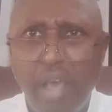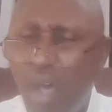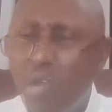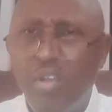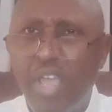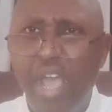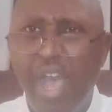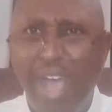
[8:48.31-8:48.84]

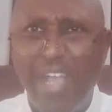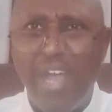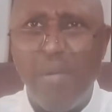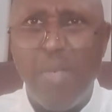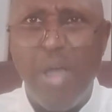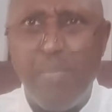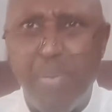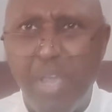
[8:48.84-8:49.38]
I don't care. I
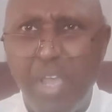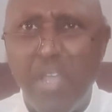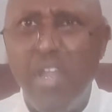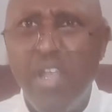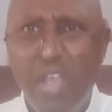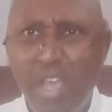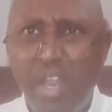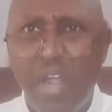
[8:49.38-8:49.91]
got my pain,
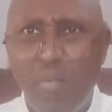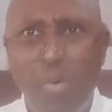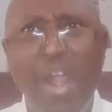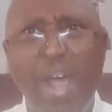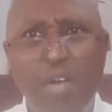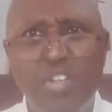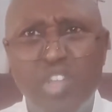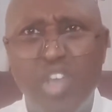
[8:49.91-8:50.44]
and
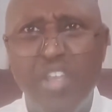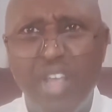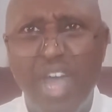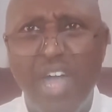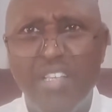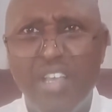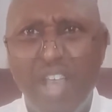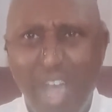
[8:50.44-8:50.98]
what I always tell you
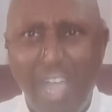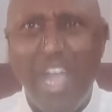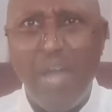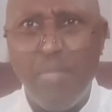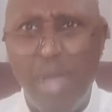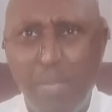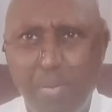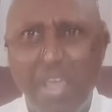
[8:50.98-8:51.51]
guys, I
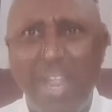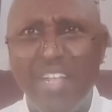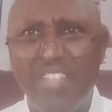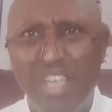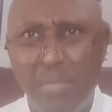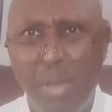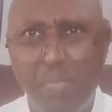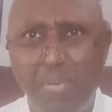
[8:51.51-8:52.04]
got my pain. I
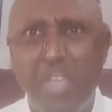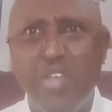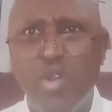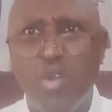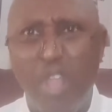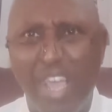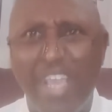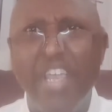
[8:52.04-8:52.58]
say my pain. You
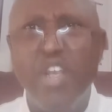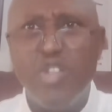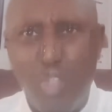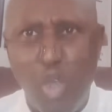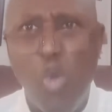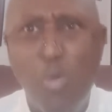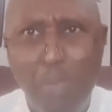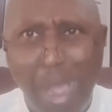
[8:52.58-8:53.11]
don't like it?
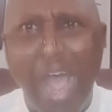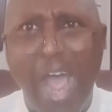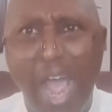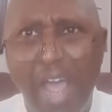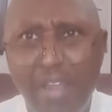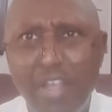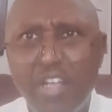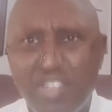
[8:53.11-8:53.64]
Too
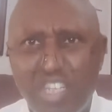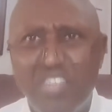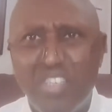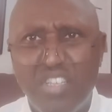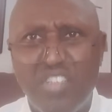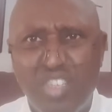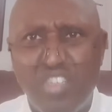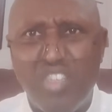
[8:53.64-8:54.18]
bad.
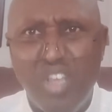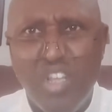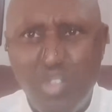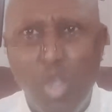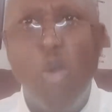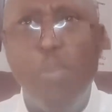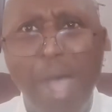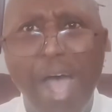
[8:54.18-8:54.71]
This is just
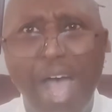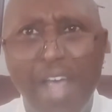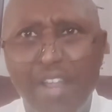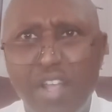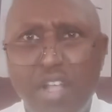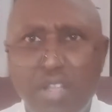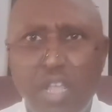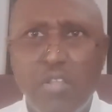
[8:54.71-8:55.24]
too
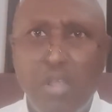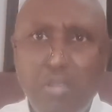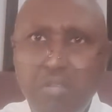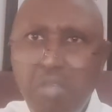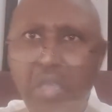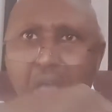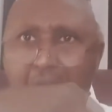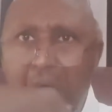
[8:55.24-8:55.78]
bad. Yeah,
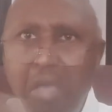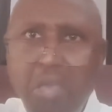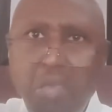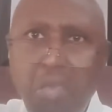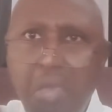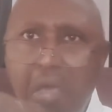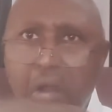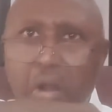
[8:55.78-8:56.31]

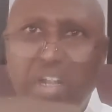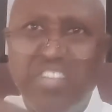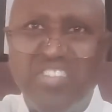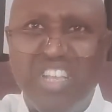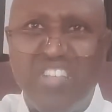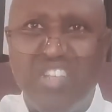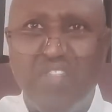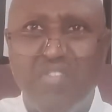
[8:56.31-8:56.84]
yeah, all that
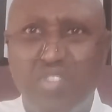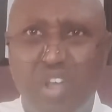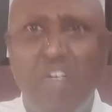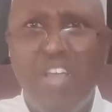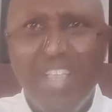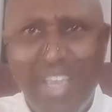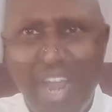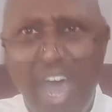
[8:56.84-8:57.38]
sensitive
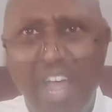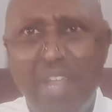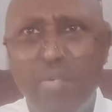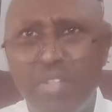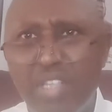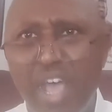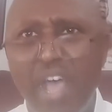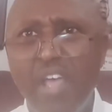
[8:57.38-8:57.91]
stuff. Get out of here
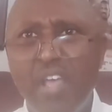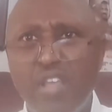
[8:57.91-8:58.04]
with that.